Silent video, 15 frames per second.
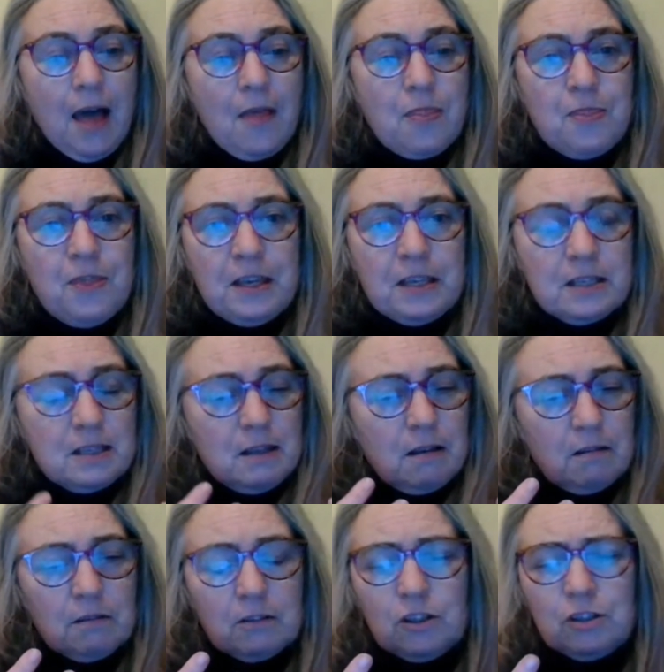this
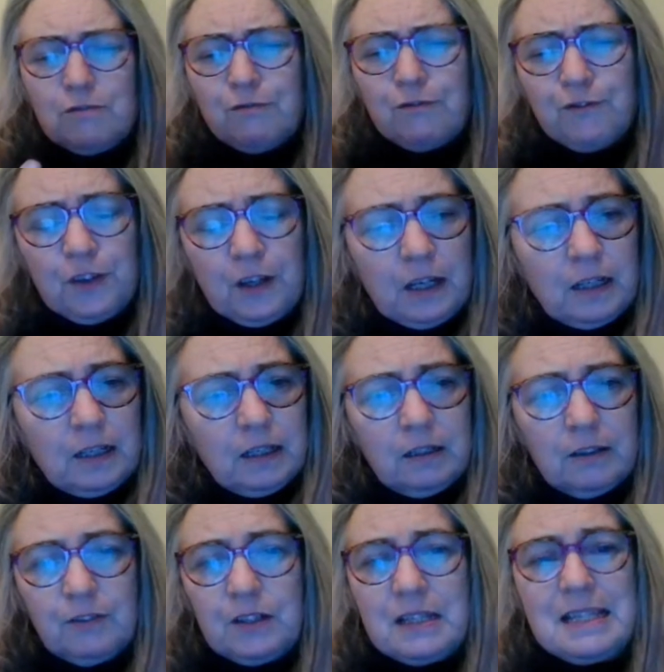just feeling of
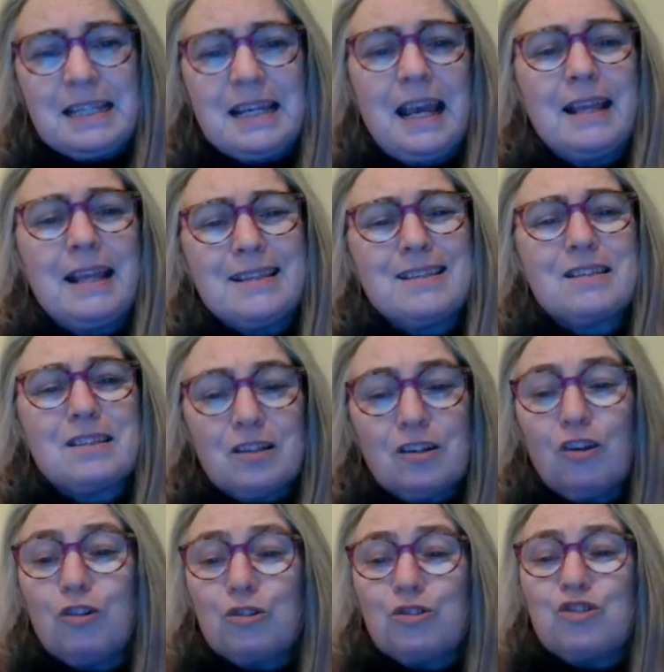intense
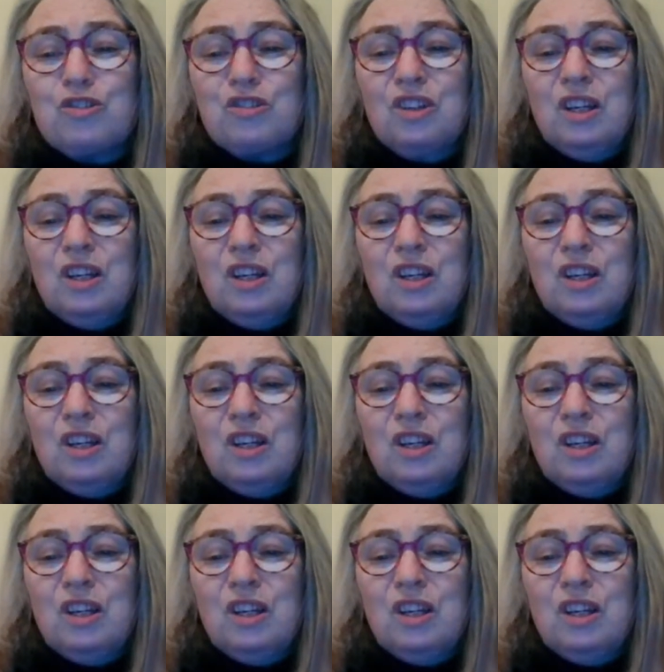loss.